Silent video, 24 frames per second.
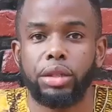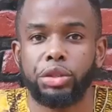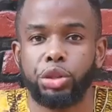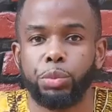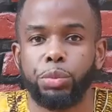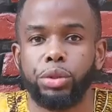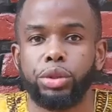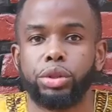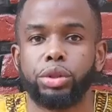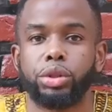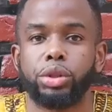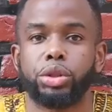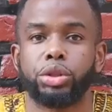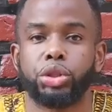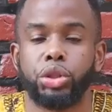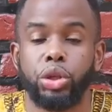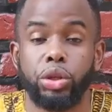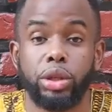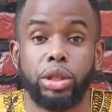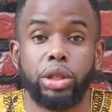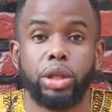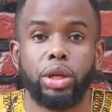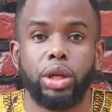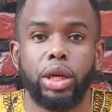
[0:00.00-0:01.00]
entrepreneurial
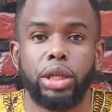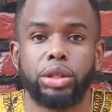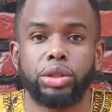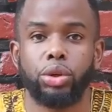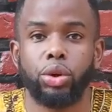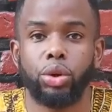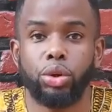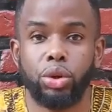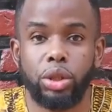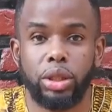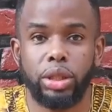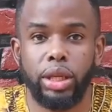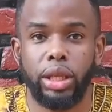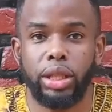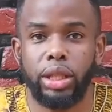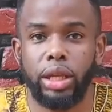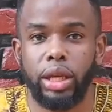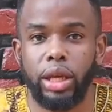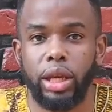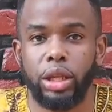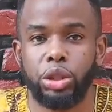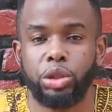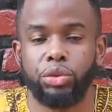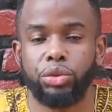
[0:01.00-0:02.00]
journey at only the
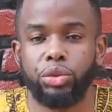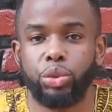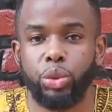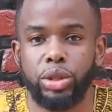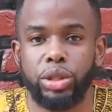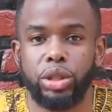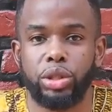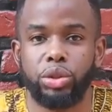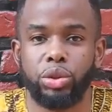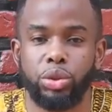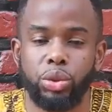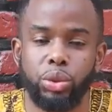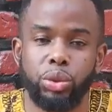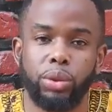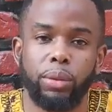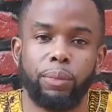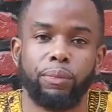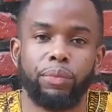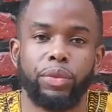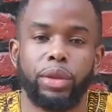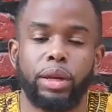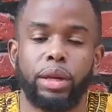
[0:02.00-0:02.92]
age of 22,